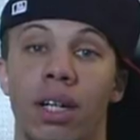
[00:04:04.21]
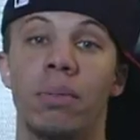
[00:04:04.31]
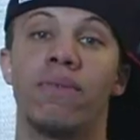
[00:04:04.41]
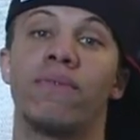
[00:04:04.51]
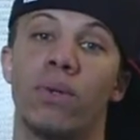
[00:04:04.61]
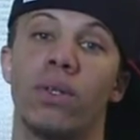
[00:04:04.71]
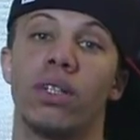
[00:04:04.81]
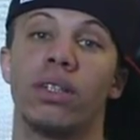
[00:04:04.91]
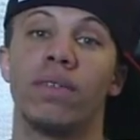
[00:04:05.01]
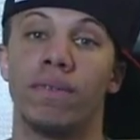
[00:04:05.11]
Number four,
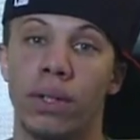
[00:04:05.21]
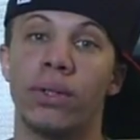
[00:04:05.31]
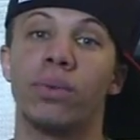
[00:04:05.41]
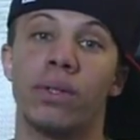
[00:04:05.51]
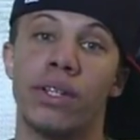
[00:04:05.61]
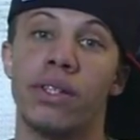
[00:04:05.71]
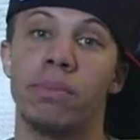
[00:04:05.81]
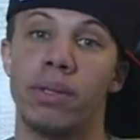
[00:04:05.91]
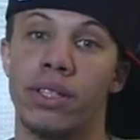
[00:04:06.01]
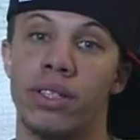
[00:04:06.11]
flirting with
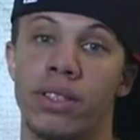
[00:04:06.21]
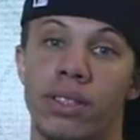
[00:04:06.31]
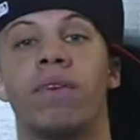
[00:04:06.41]
other bitches.